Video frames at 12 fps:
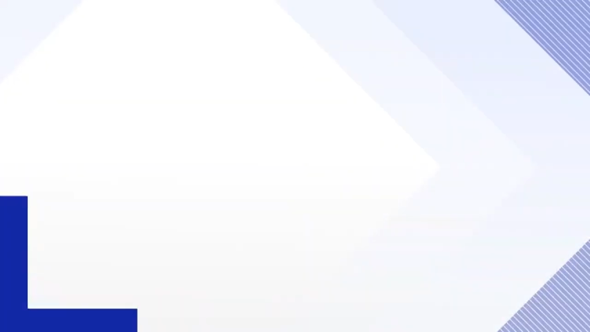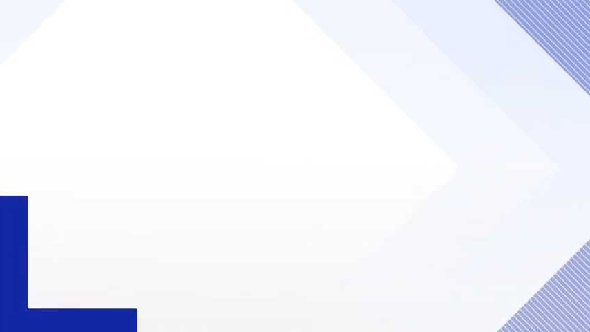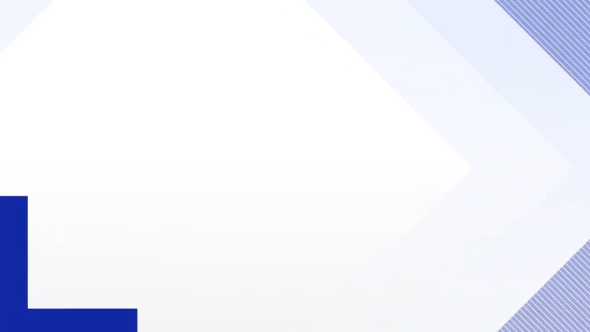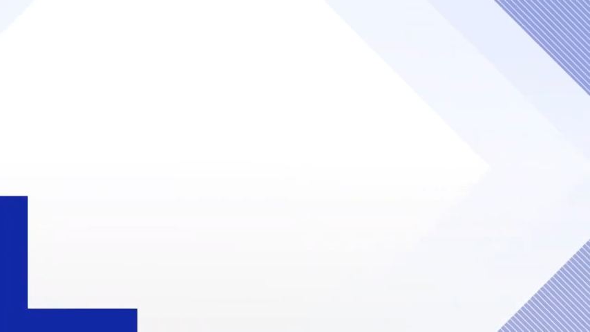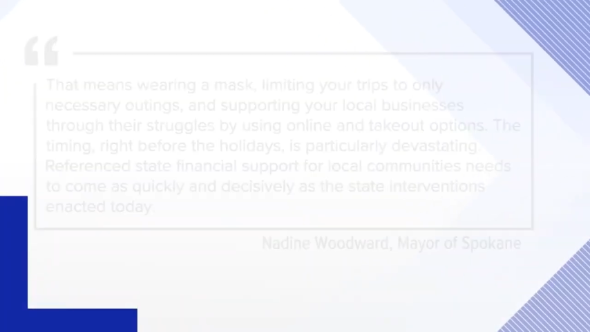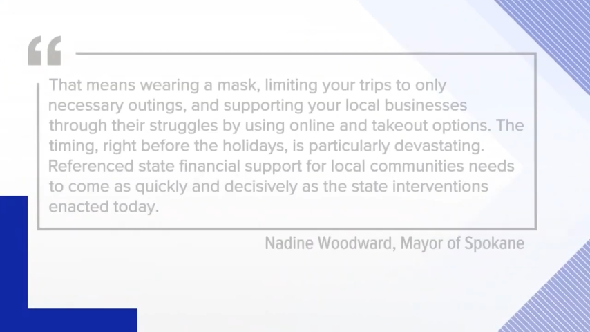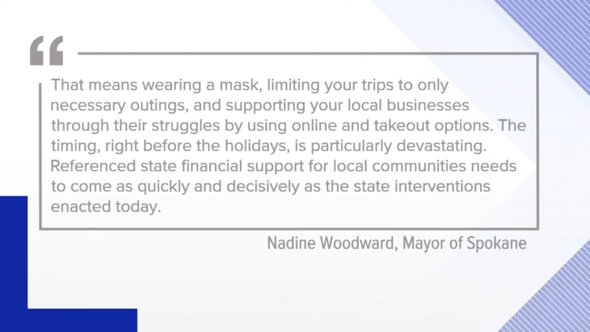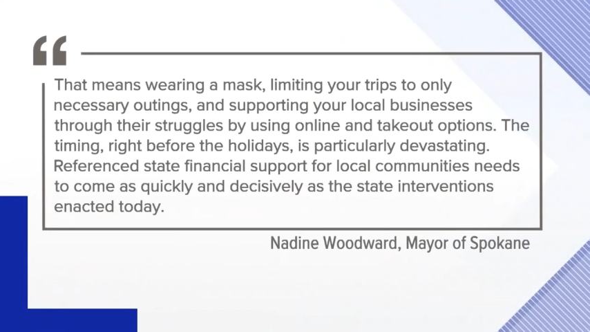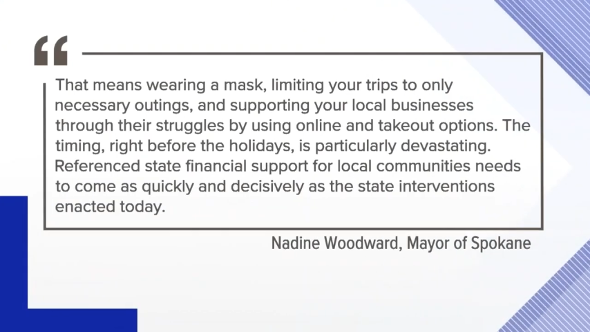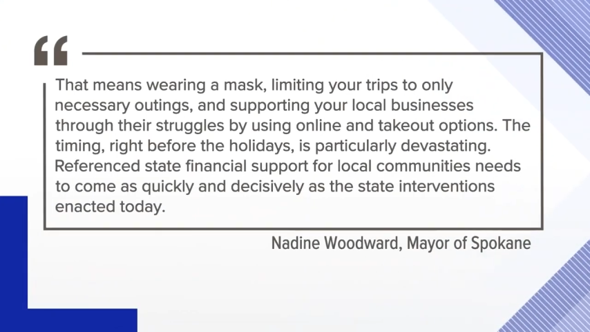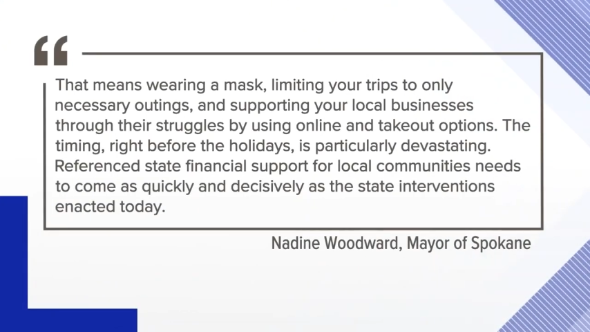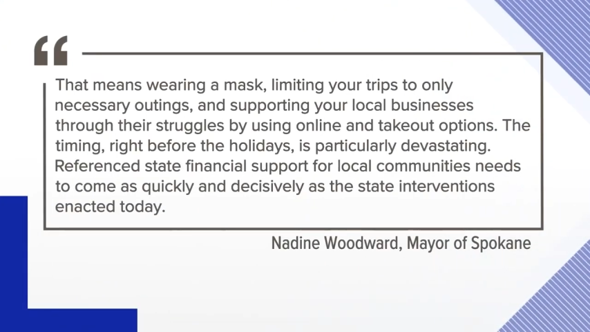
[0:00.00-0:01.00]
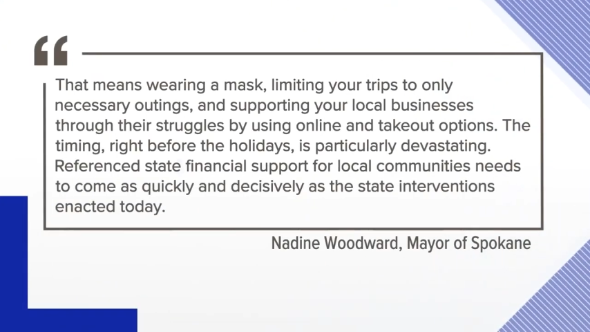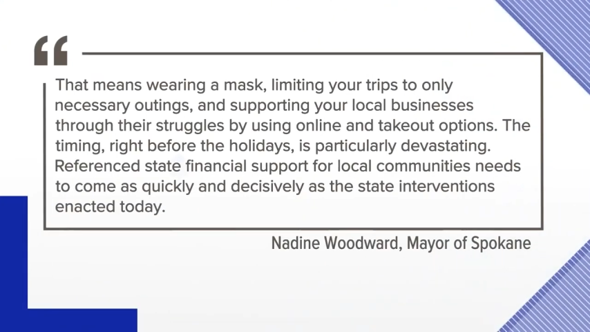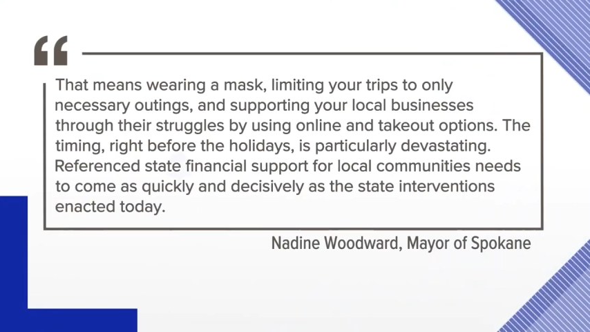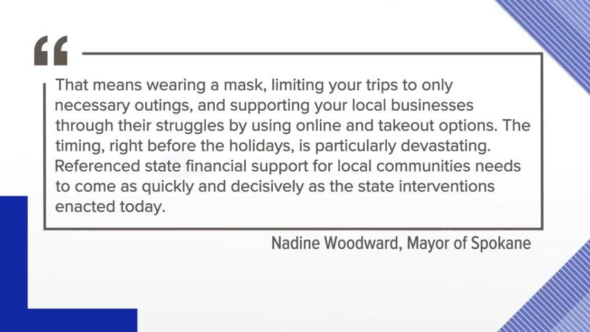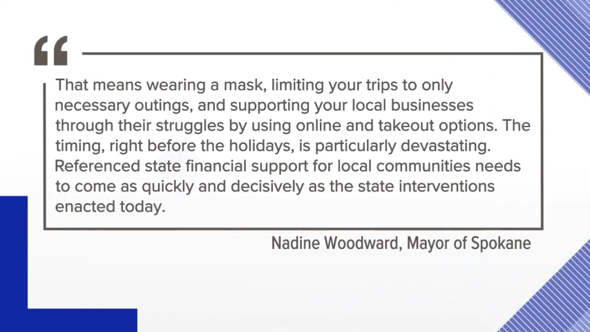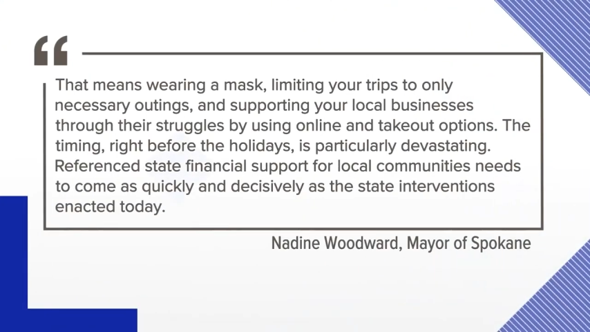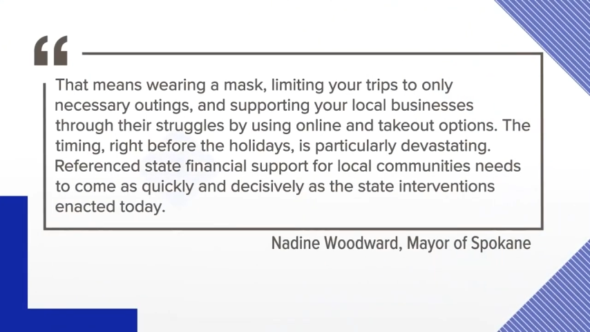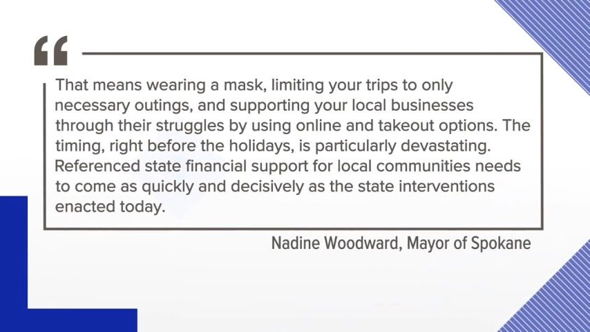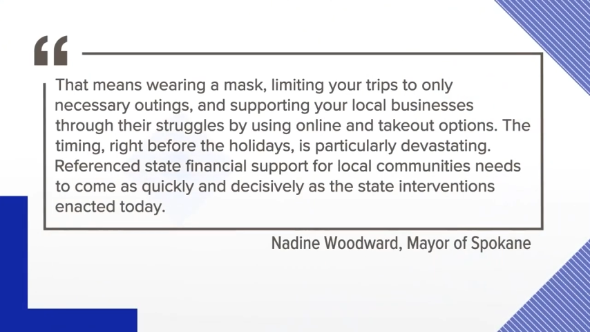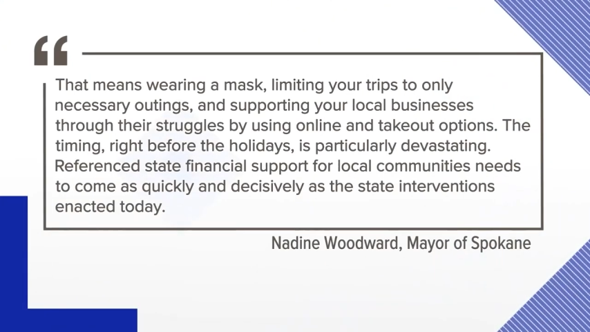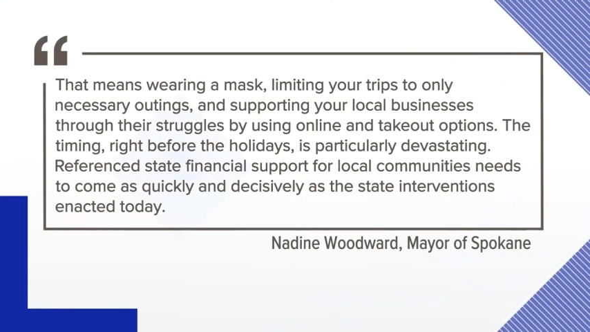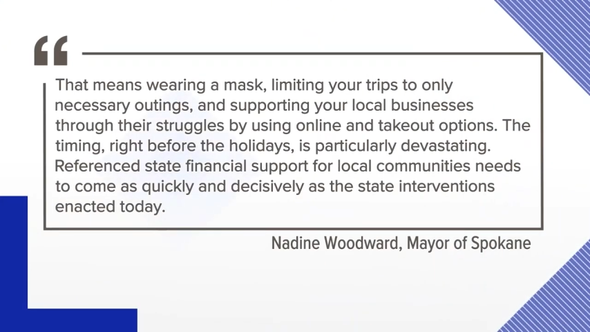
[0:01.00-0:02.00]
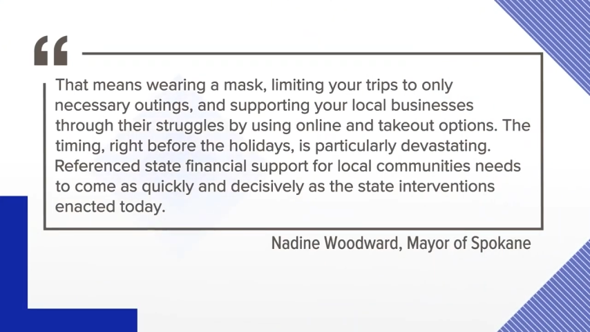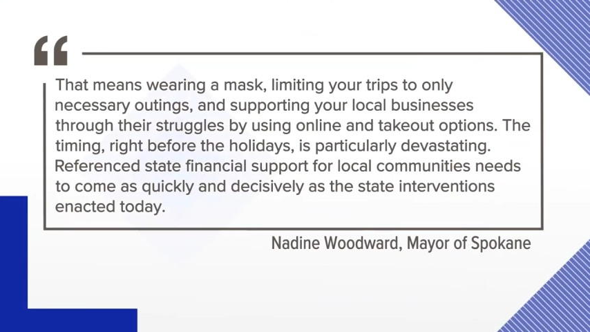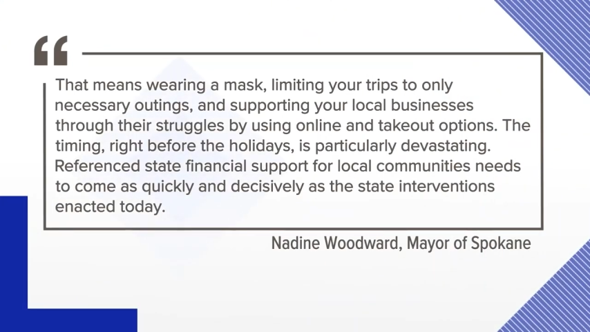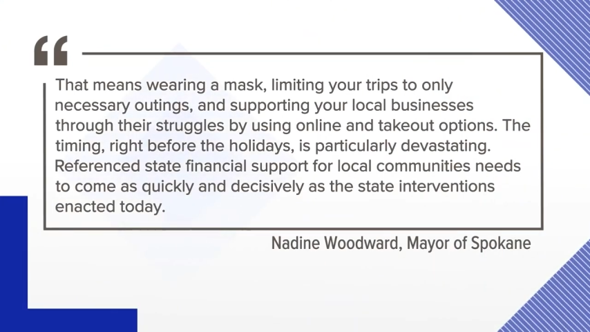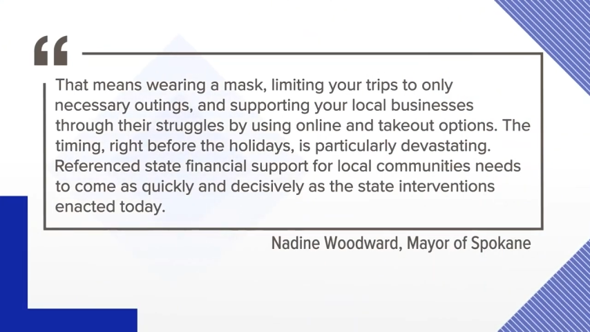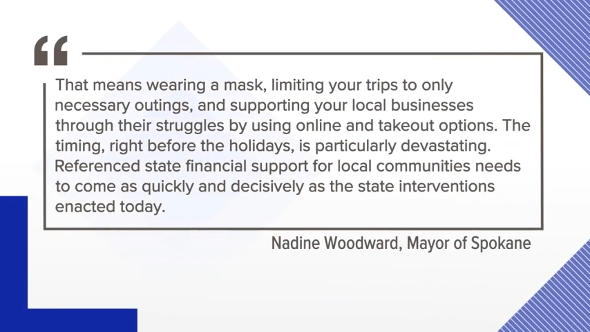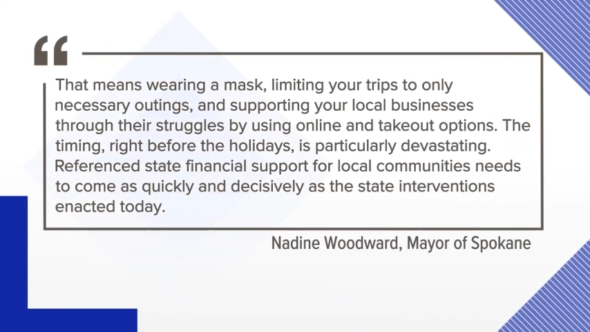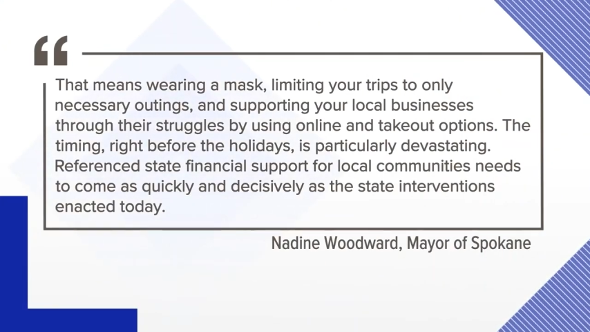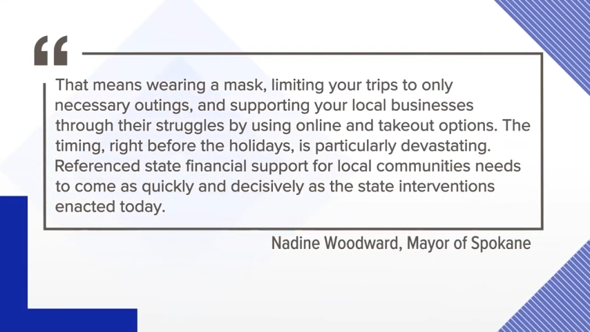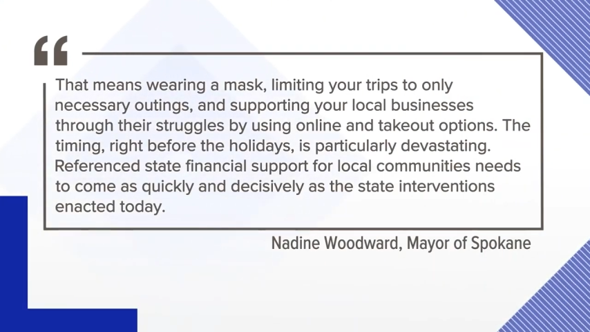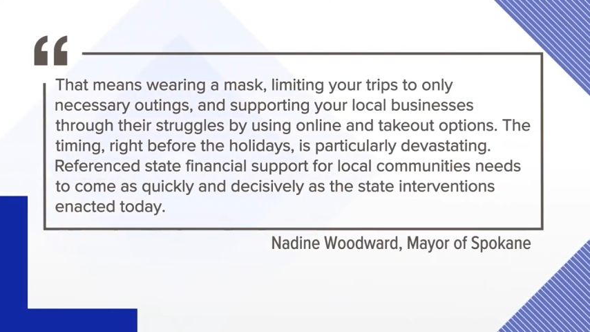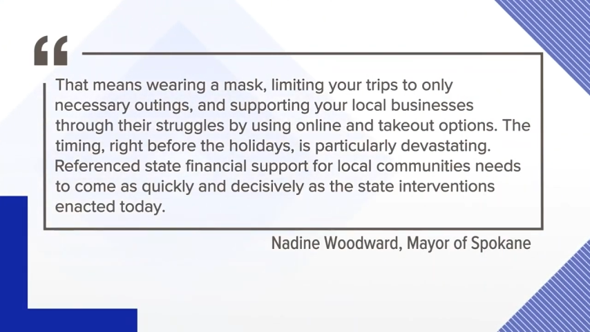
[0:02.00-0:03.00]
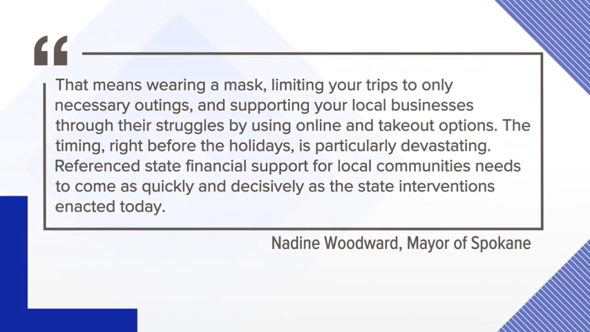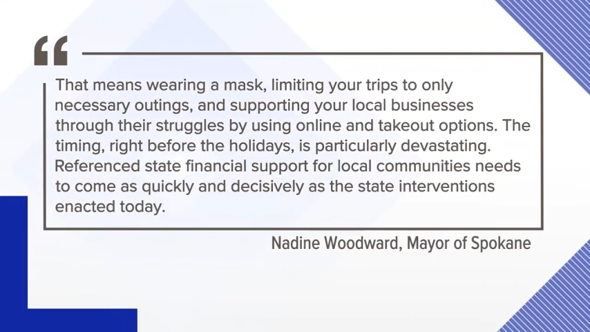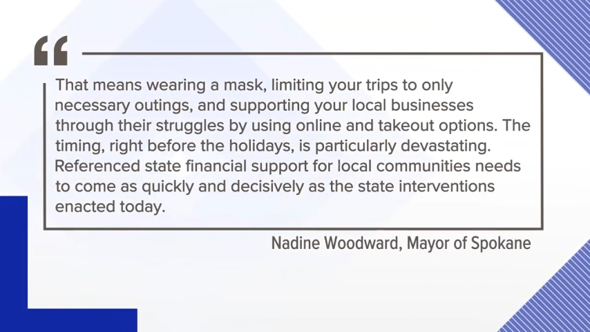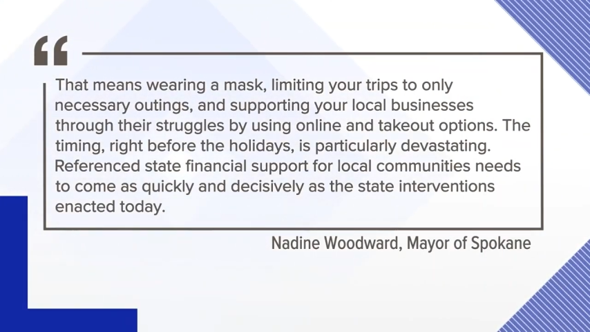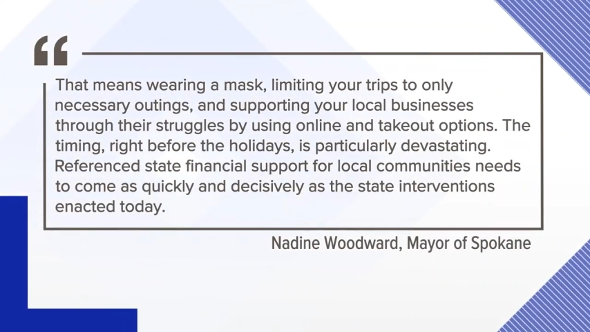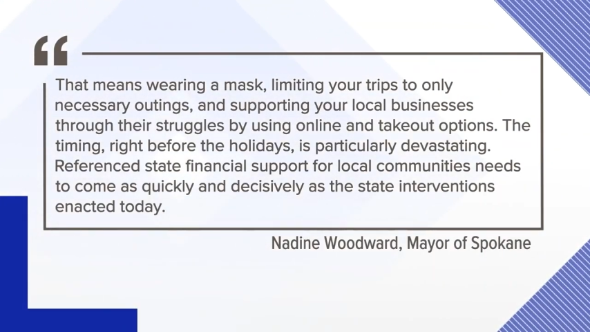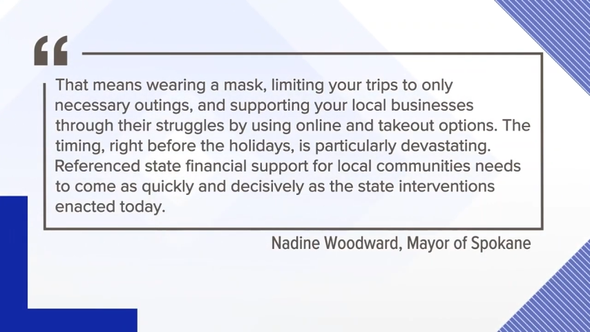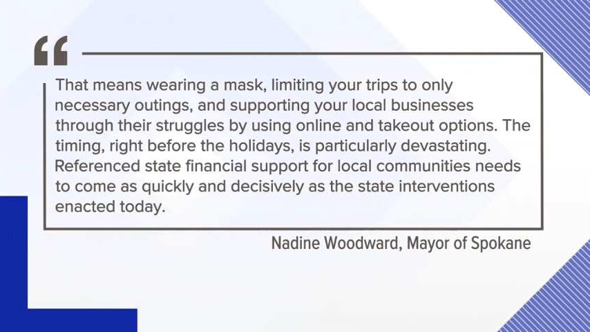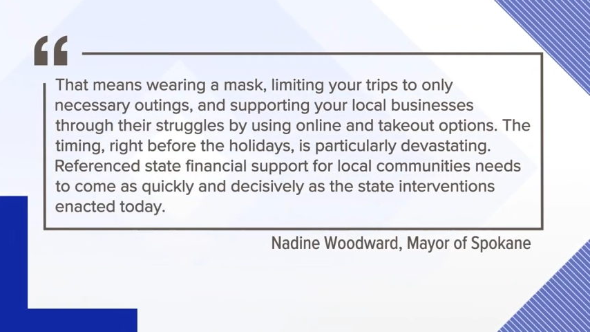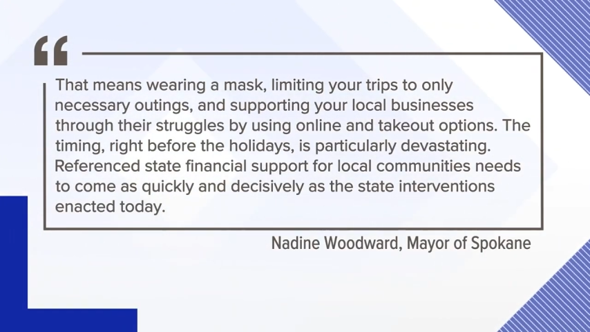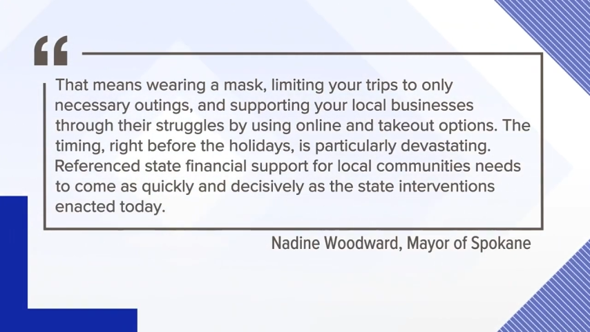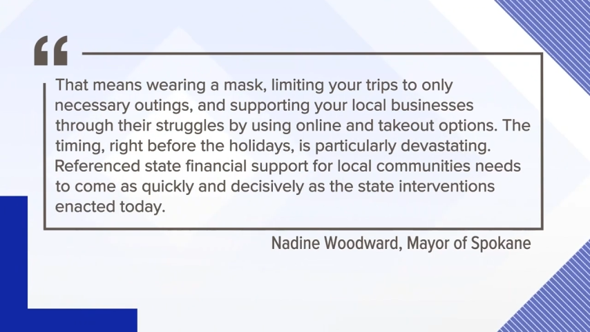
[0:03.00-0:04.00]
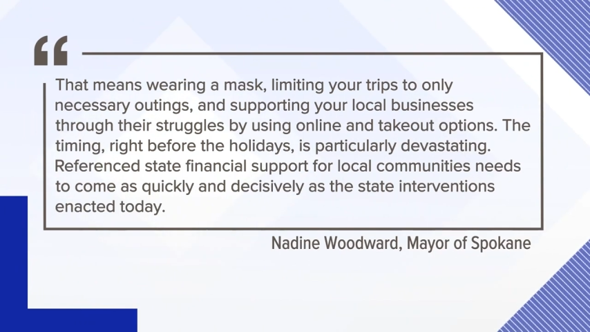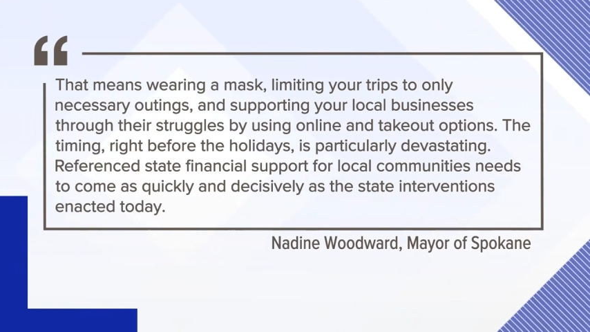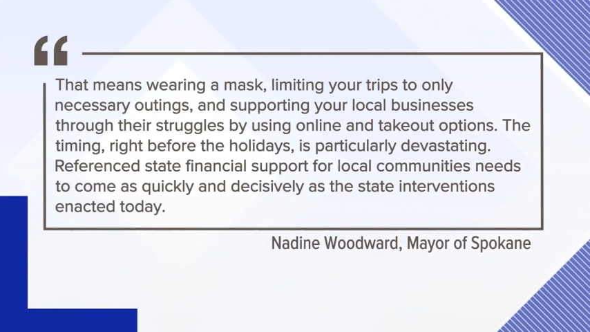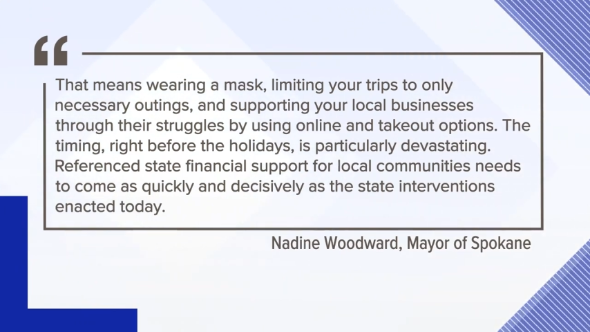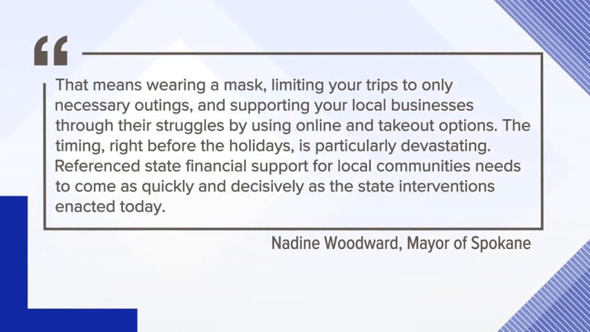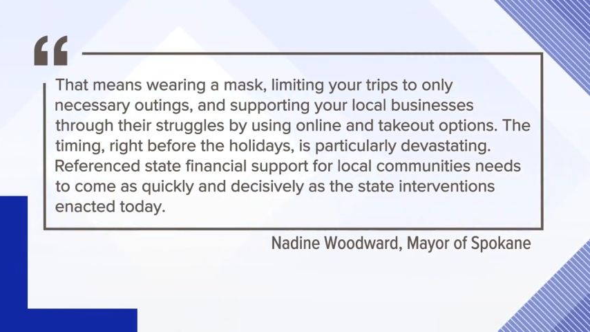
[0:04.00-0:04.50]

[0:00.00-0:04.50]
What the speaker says: (no speaker visible)